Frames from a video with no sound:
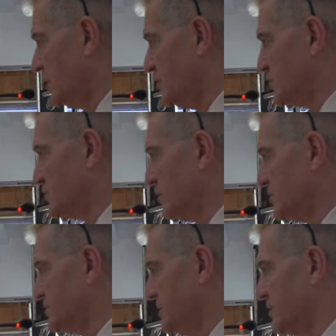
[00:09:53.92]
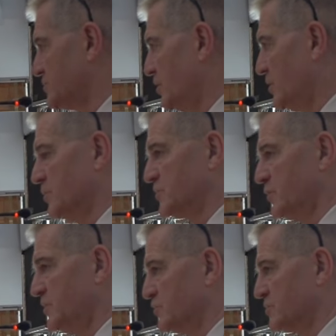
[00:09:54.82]
win just once. Yes, we all want to
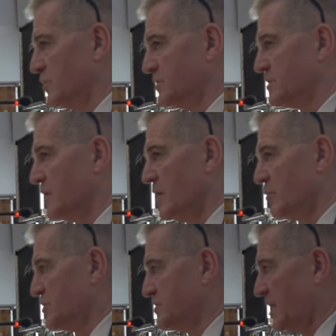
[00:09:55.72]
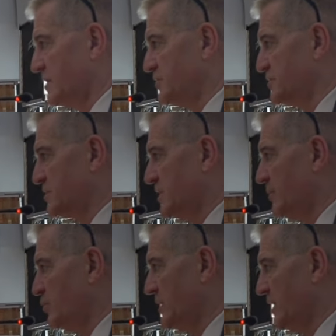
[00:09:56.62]
win just once. But the challenge is to
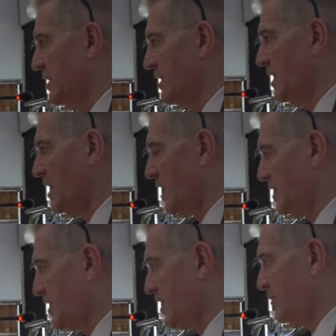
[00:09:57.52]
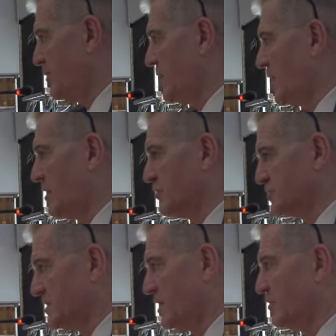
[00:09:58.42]
keep winning and keep our
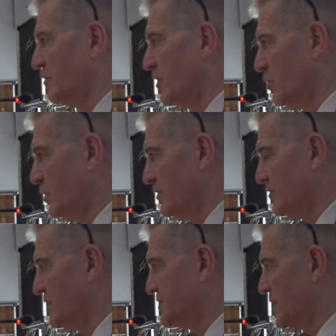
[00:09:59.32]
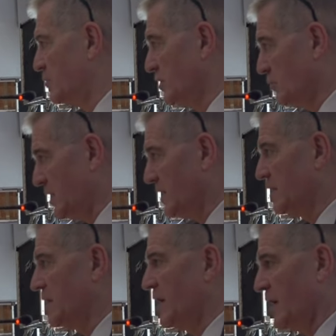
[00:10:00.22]
town where it is. And we will.
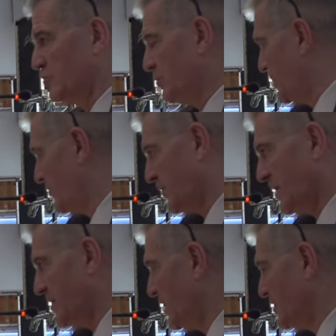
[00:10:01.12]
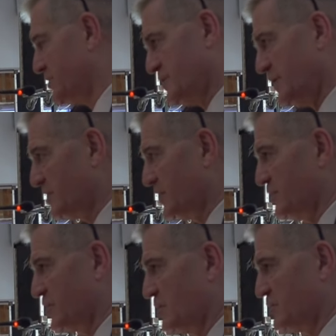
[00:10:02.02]
And don't be afraid to say to any
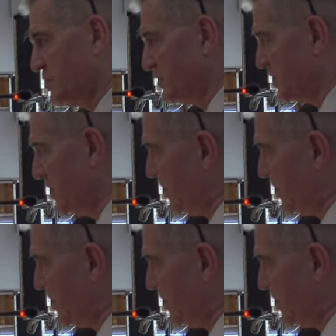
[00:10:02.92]
of the councillors,